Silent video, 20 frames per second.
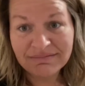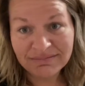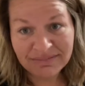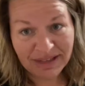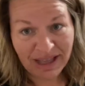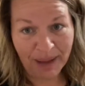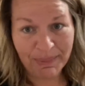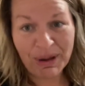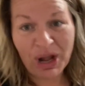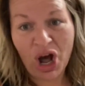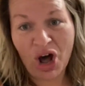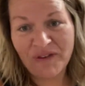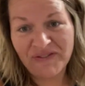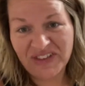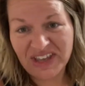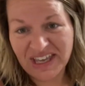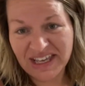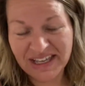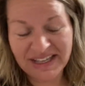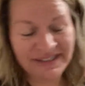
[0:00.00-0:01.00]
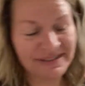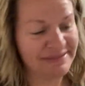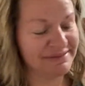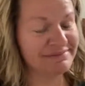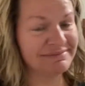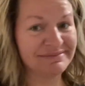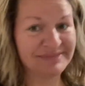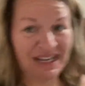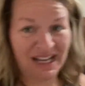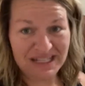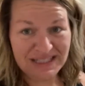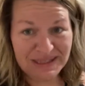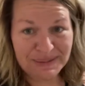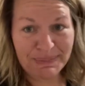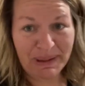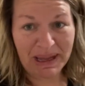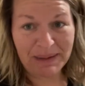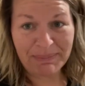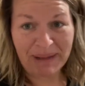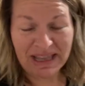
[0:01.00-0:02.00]
got my coffee in, now it's
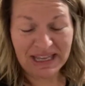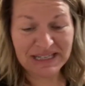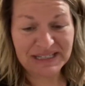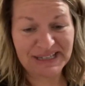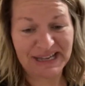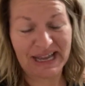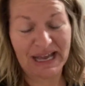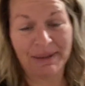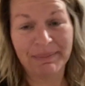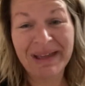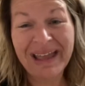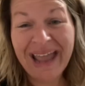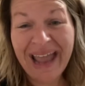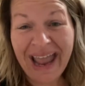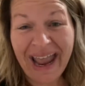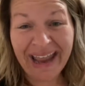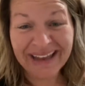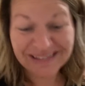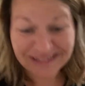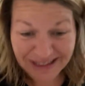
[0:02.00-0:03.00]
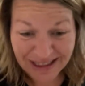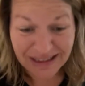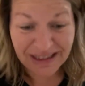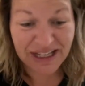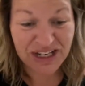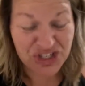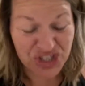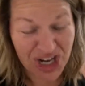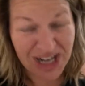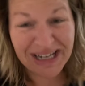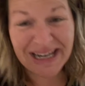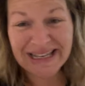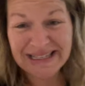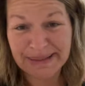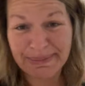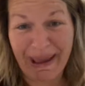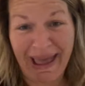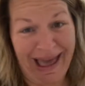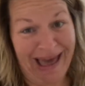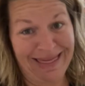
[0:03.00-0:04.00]
bed making time and Lily Jean needs a
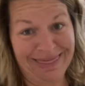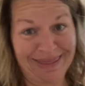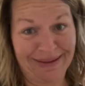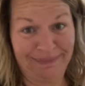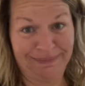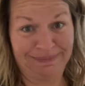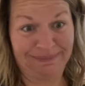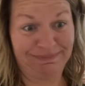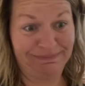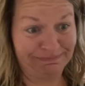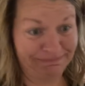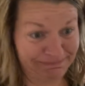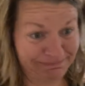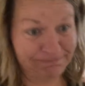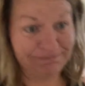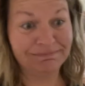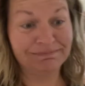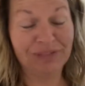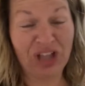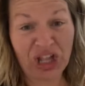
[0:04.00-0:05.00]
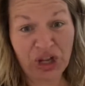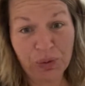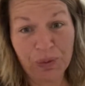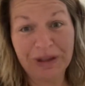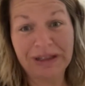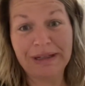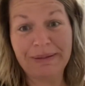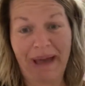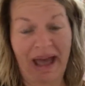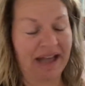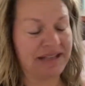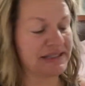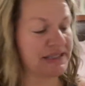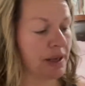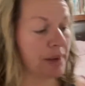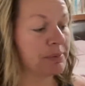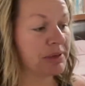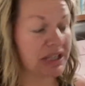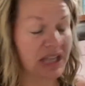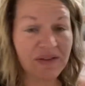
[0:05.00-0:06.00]
bath, like really bad. So I'm
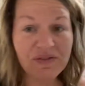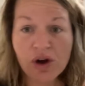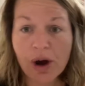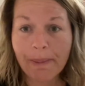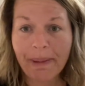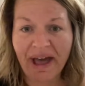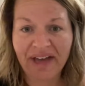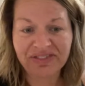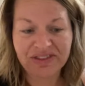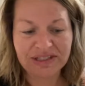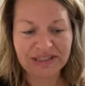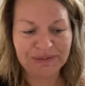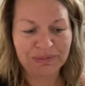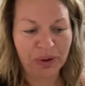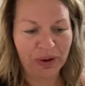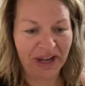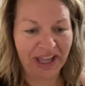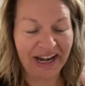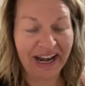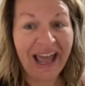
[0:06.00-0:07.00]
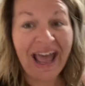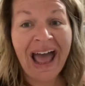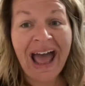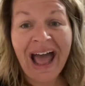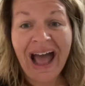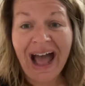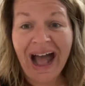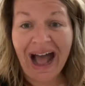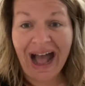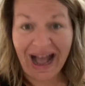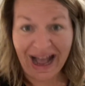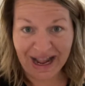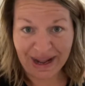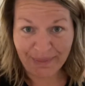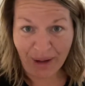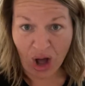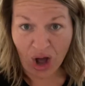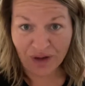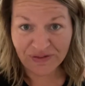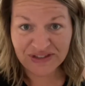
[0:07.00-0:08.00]
gonna give her a bath this morning. I am
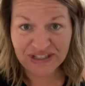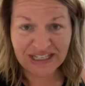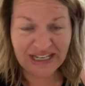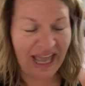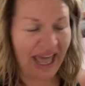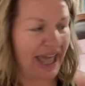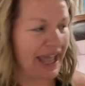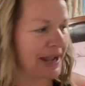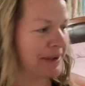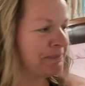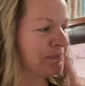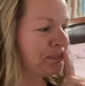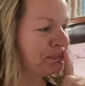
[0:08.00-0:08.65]
off today.